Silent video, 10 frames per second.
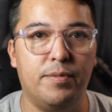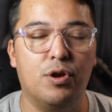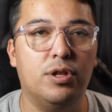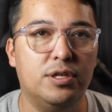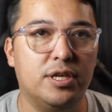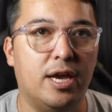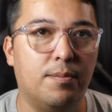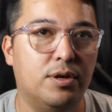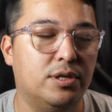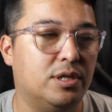mirrorless
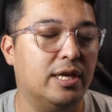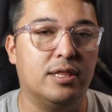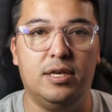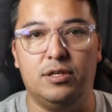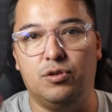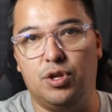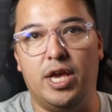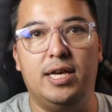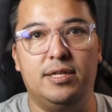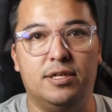cameras like the Sony
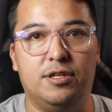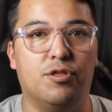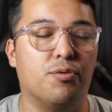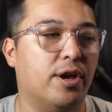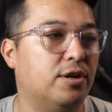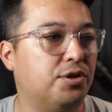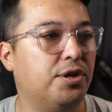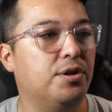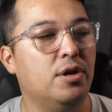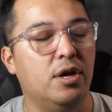a6300